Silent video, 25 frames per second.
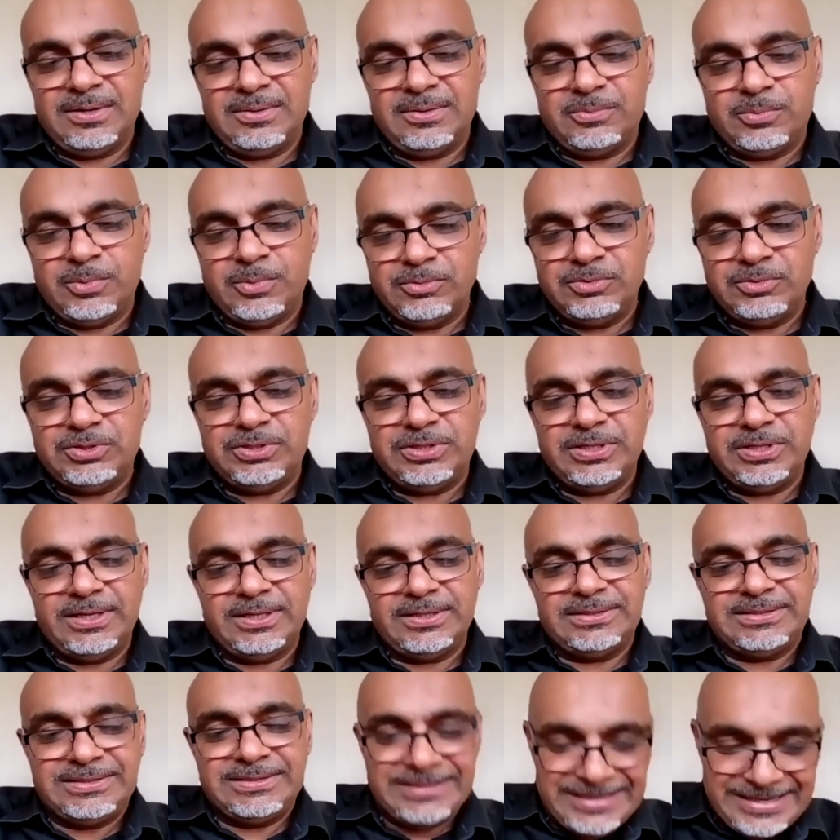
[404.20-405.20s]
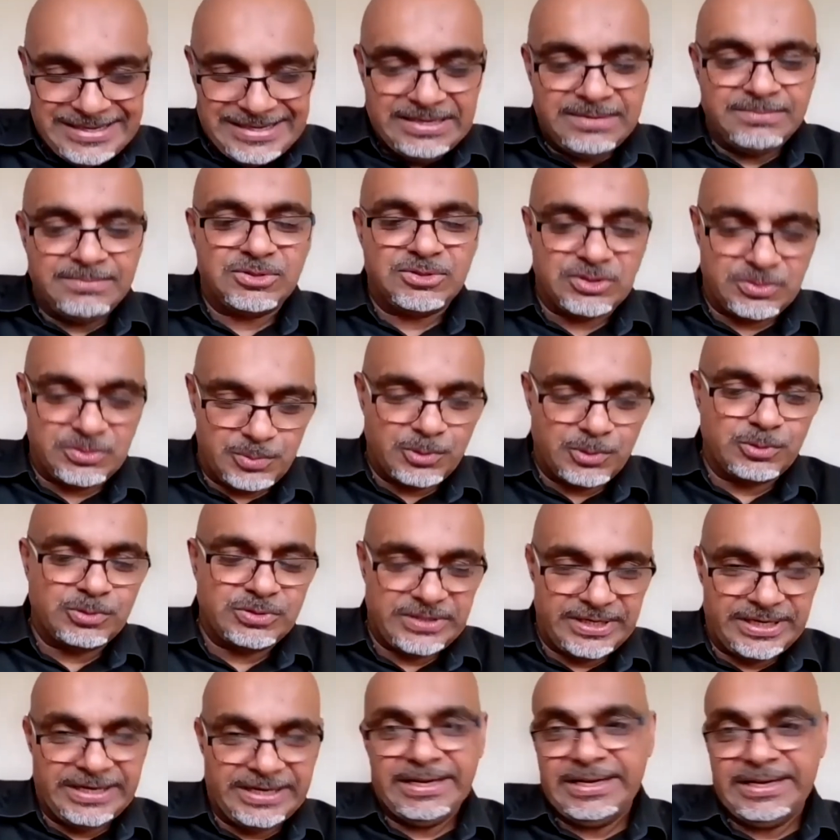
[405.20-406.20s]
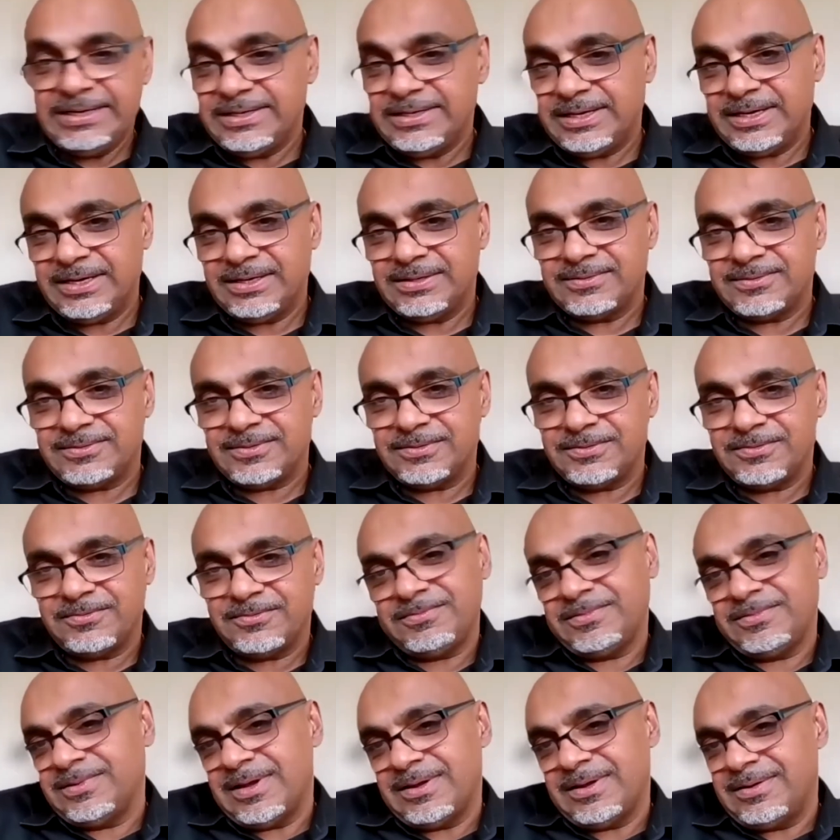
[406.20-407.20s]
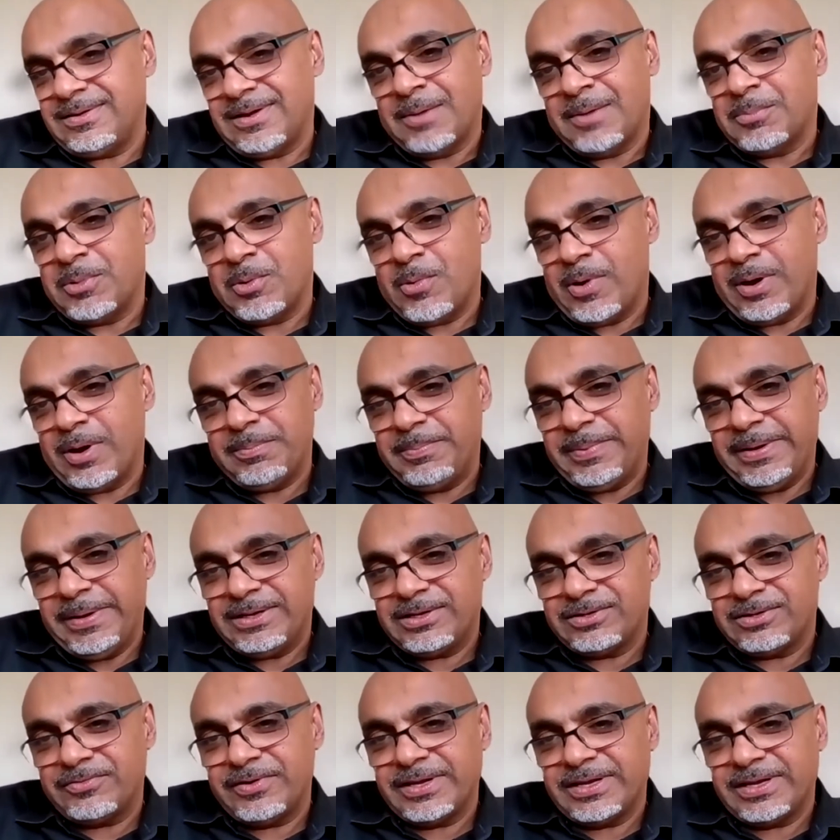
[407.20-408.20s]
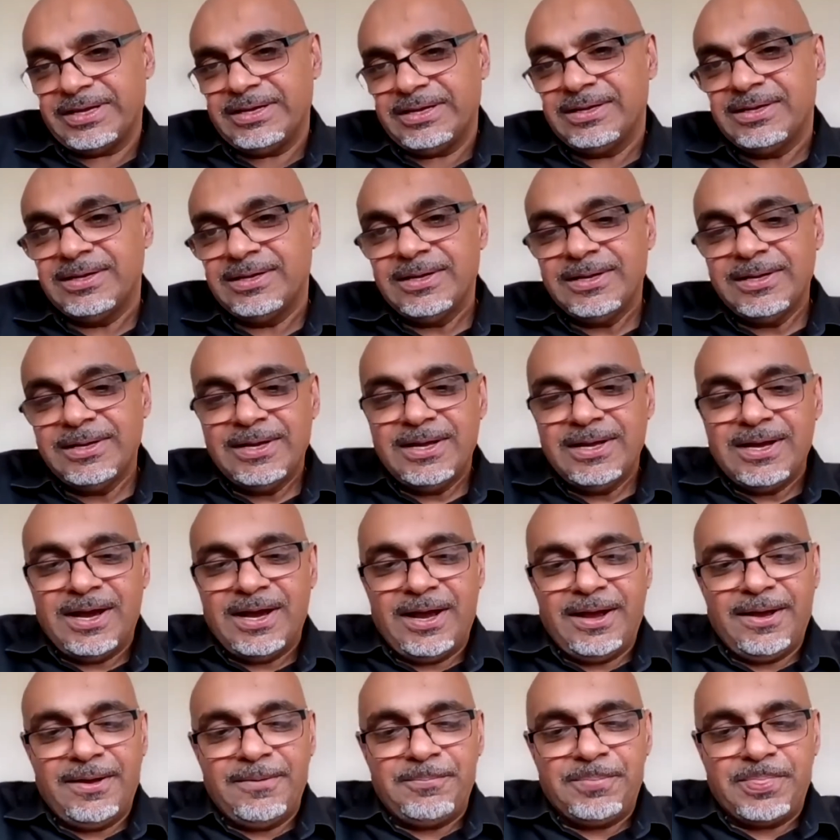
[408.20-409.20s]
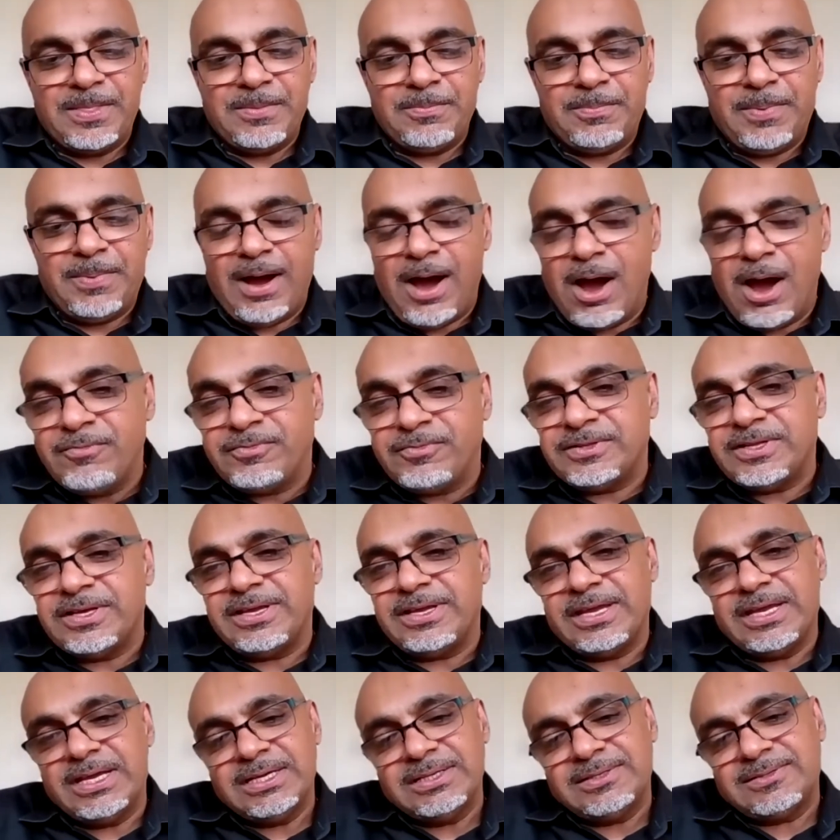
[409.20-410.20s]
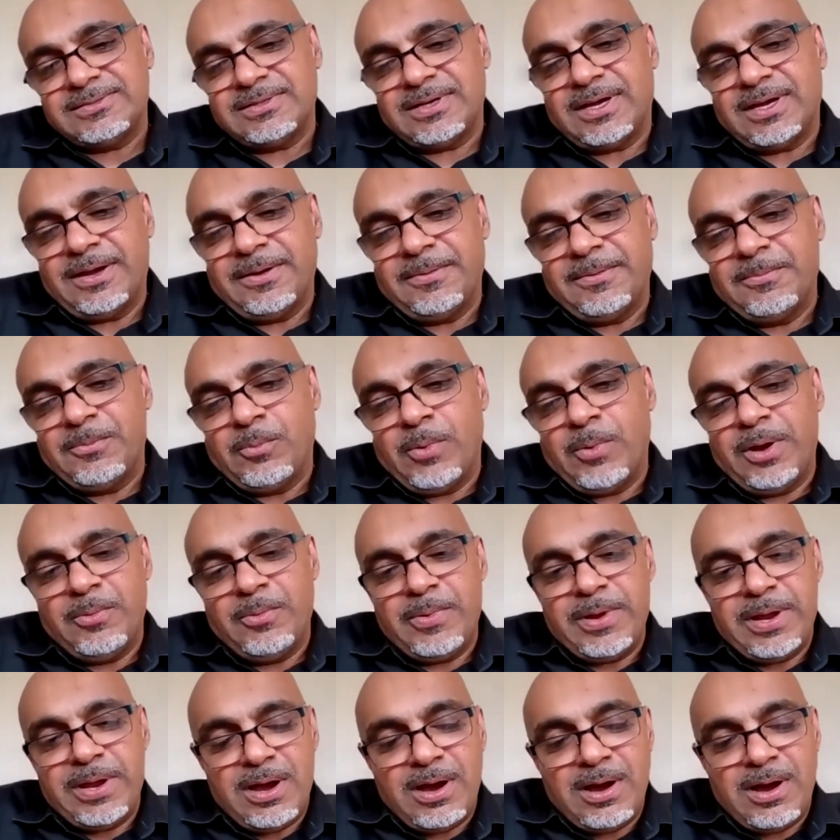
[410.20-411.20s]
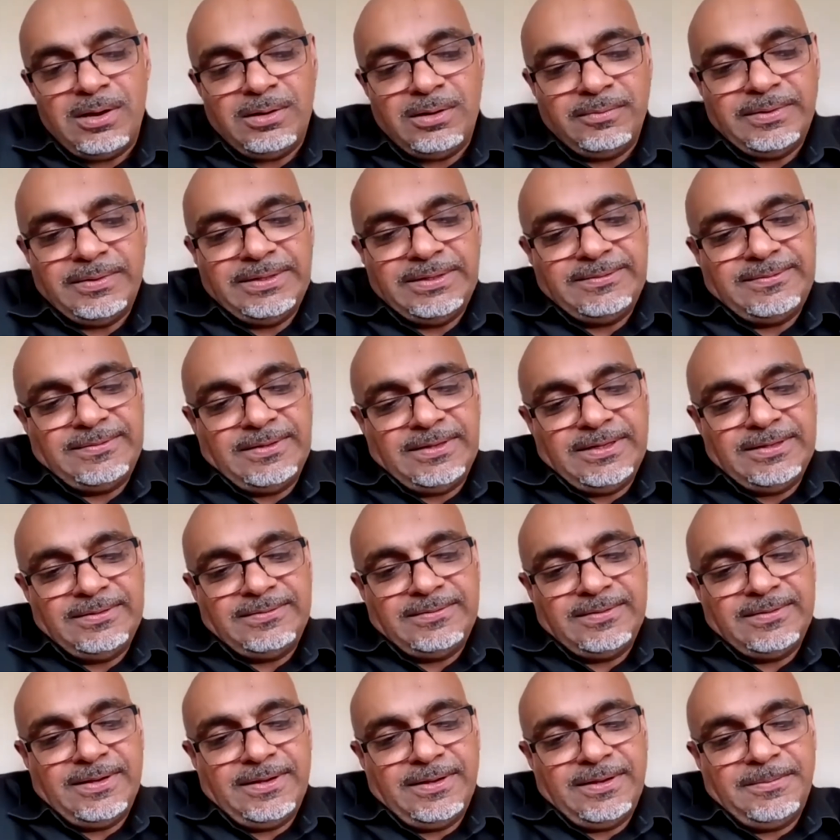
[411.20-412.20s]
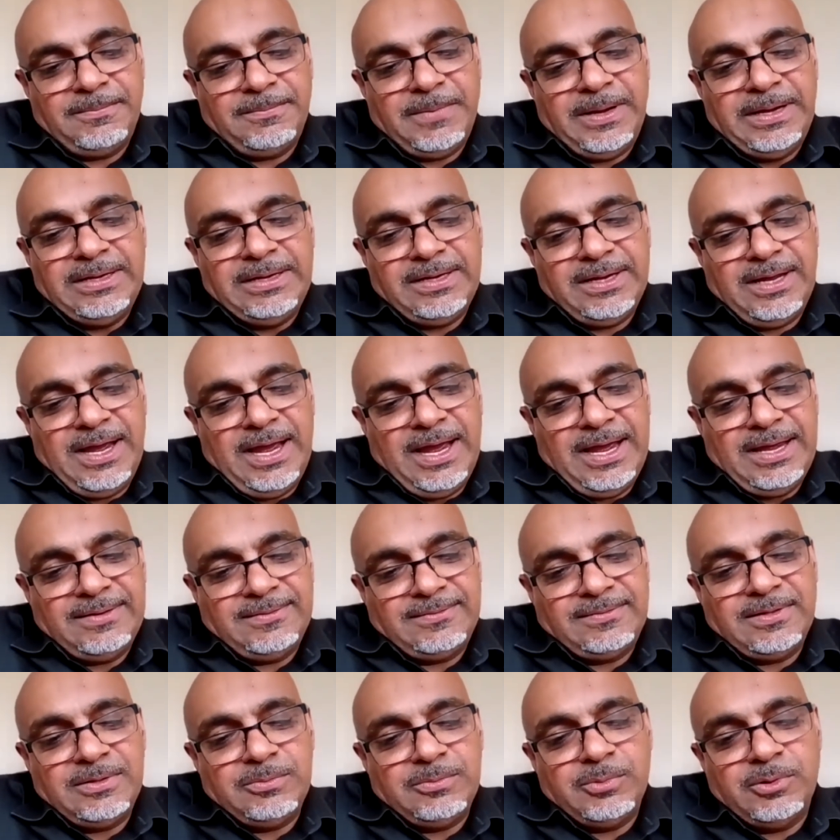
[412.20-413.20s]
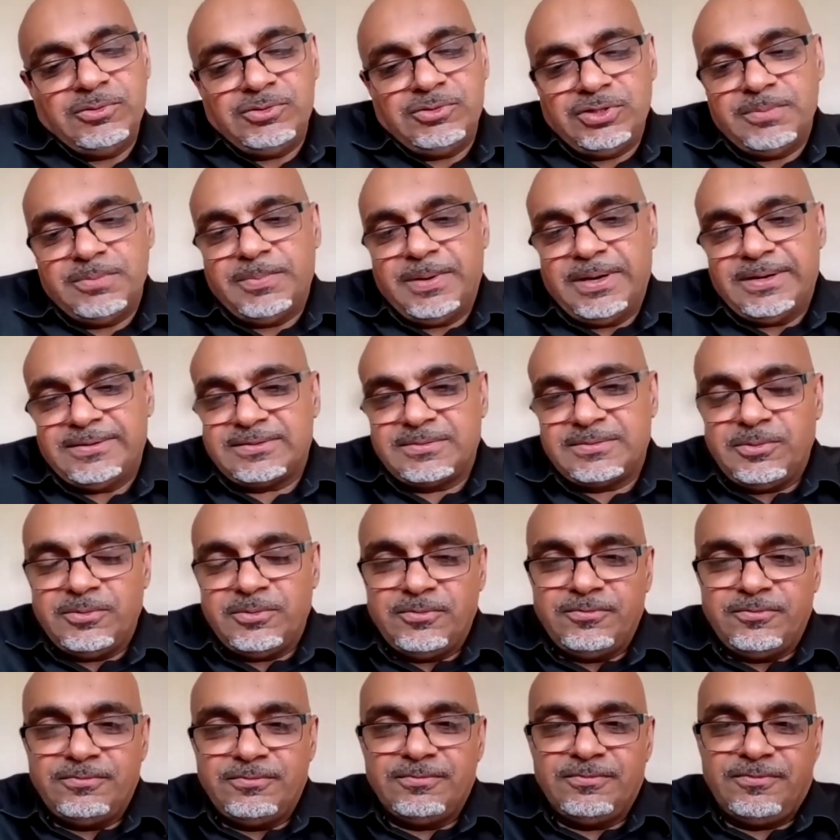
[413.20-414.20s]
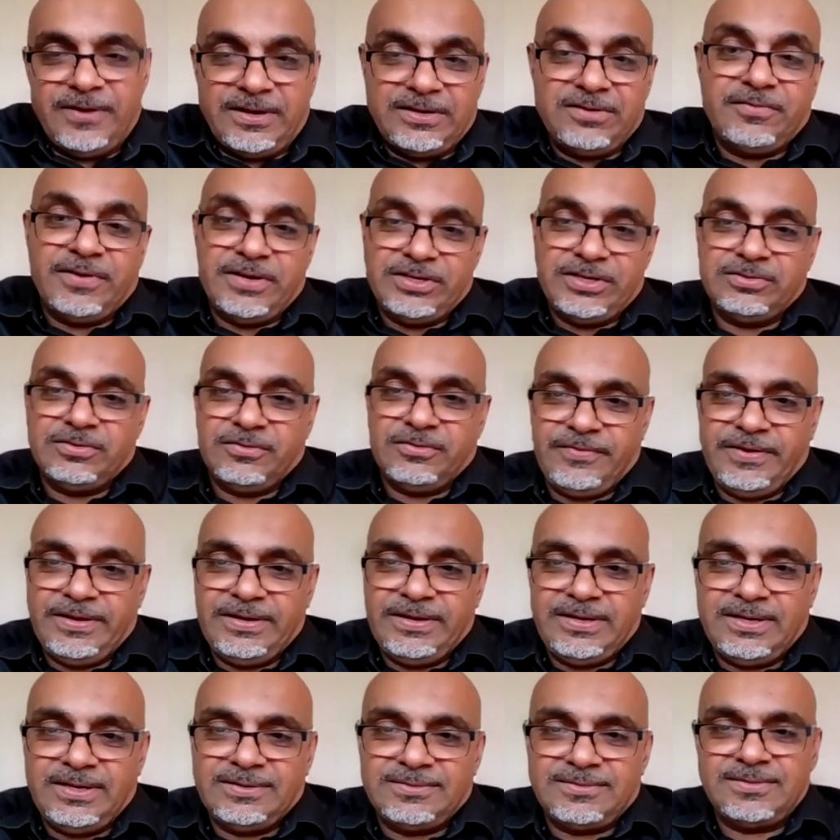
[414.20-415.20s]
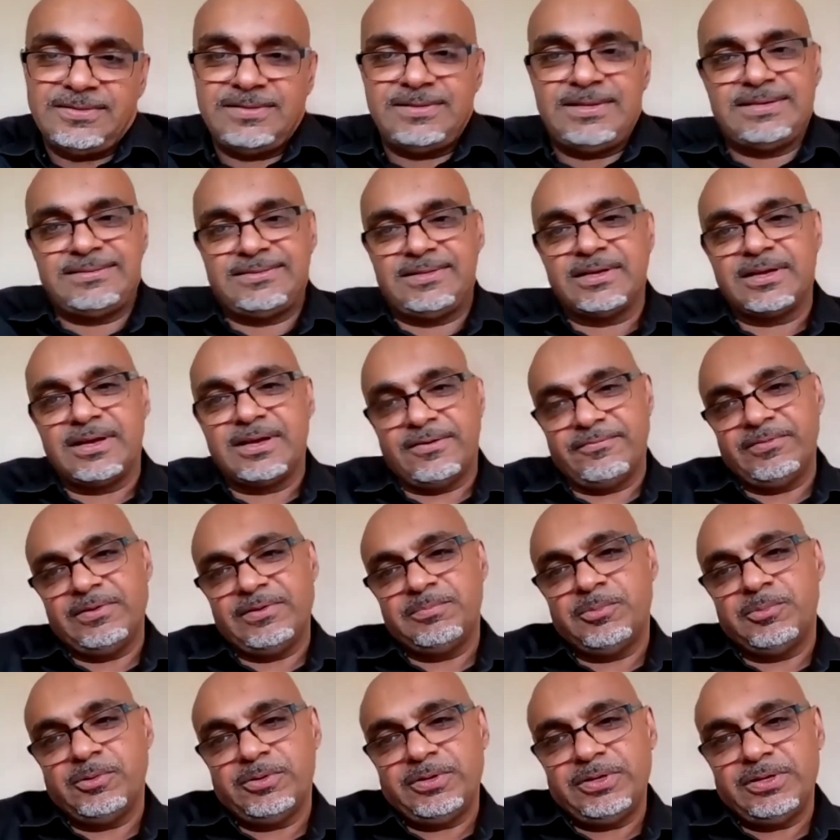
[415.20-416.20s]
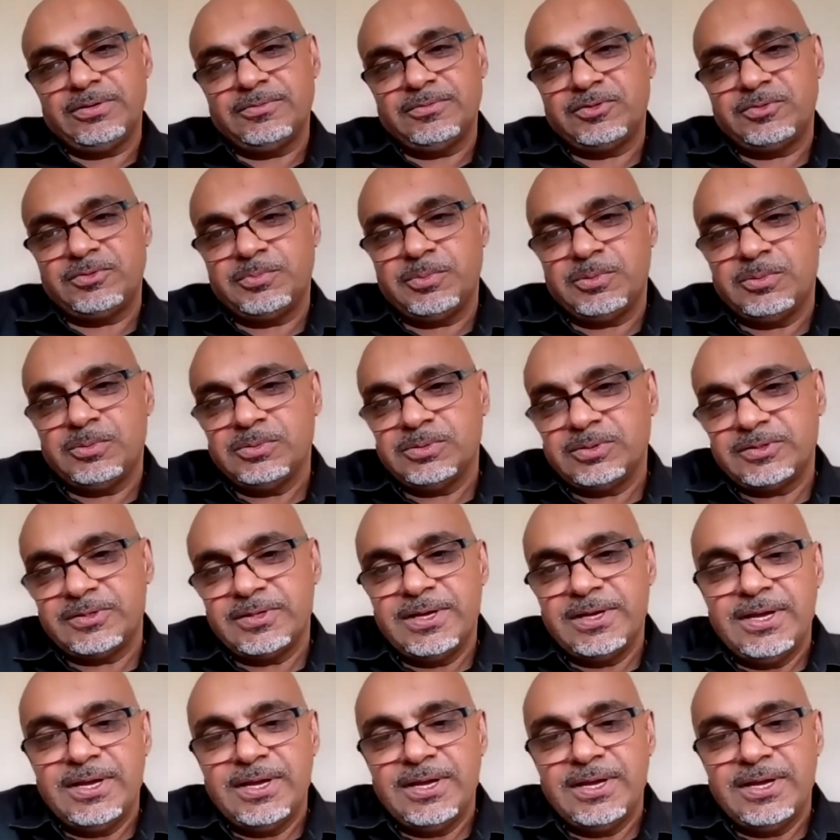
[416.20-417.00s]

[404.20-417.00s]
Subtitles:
wheelchair team sport in India, so the number one being cricket. But over the years, where we are is India has the Wheelchair Basketball Federation of India, so that's the governing body of sport,